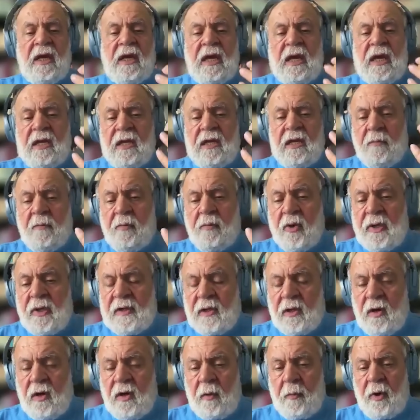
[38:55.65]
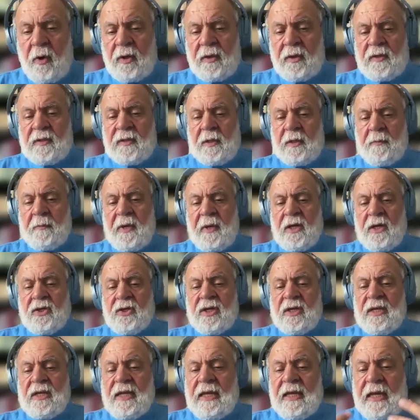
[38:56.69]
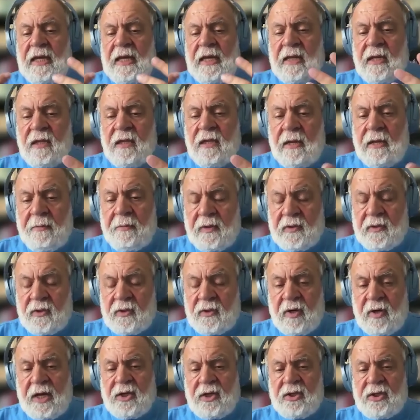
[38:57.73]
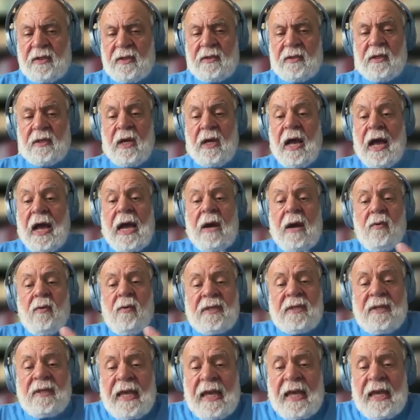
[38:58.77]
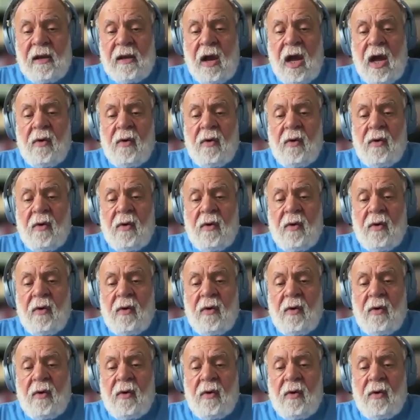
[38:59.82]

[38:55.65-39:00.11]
in political participation, in demonstrations. I was there.